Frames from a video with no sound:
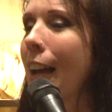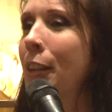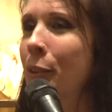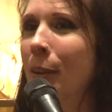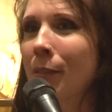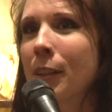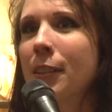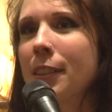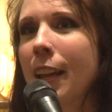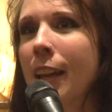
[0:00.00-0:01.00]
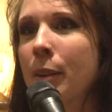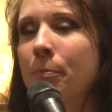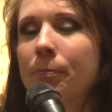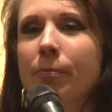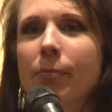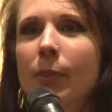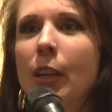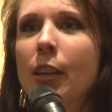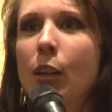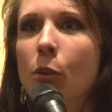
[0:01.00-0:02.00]
I do have to say,
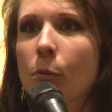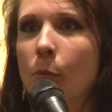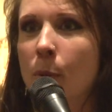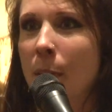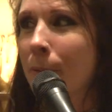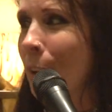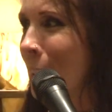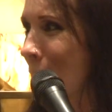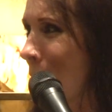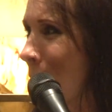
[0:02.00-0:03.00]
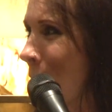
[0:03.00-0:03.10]
one of my fondest